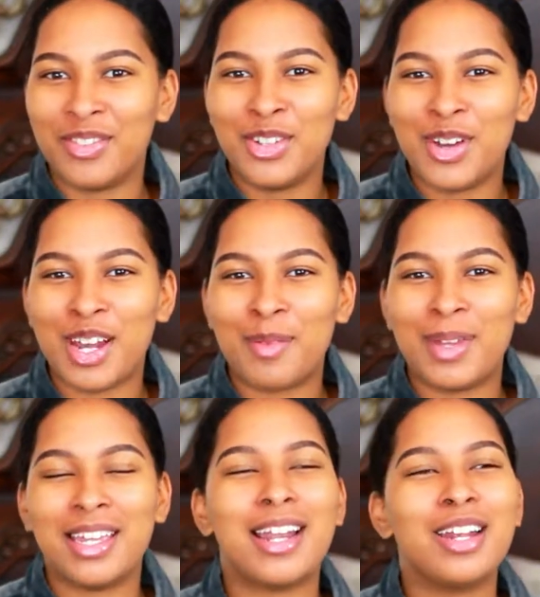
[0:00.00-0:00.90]
You know what I
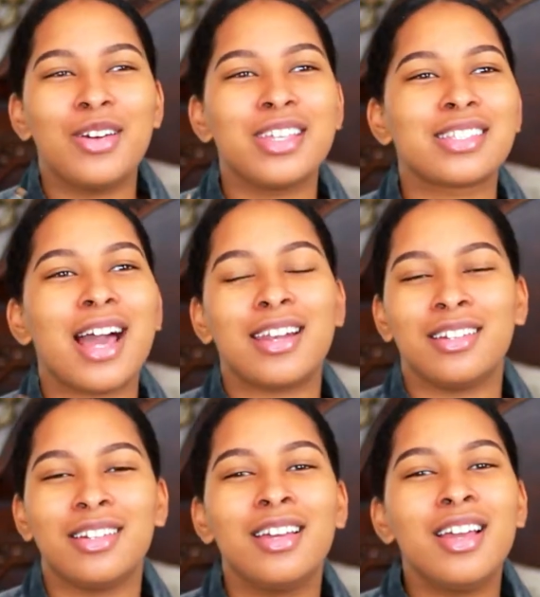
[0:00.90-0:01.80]
mean? I know that's kind of
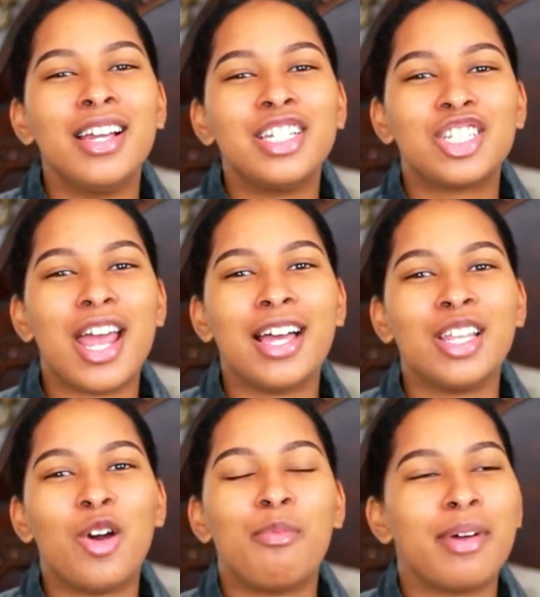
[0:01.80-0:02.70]

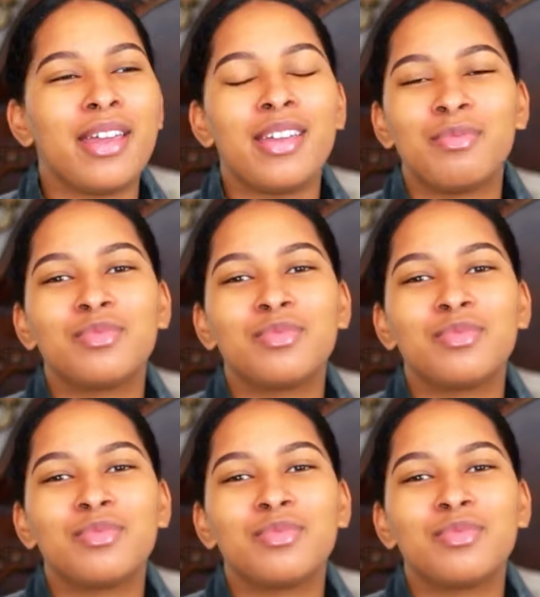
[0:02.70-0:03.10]
shallow, but